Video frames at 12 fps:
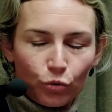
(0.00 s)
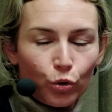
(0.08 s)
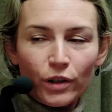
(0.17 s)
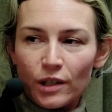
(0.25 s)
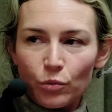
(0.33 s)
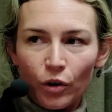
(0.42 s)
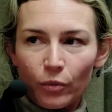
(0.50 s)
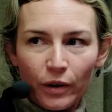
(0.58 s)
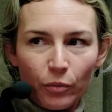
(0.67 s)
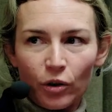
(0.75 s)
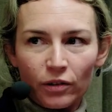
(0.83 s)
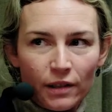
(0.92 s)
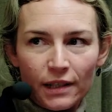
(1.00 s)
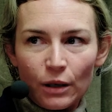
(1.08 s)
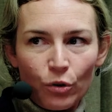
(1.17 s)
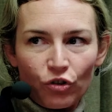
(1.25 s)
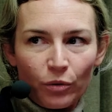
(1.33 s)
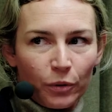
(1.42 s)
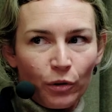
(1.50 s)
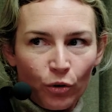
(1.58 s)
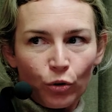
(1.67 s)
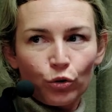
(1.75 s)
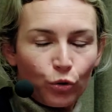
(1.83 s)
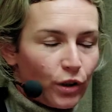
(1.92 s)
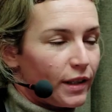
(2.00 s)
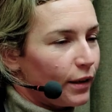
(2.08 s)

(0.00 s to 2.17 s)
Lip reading: tourists were, we weren't distinguishing between the good tourists.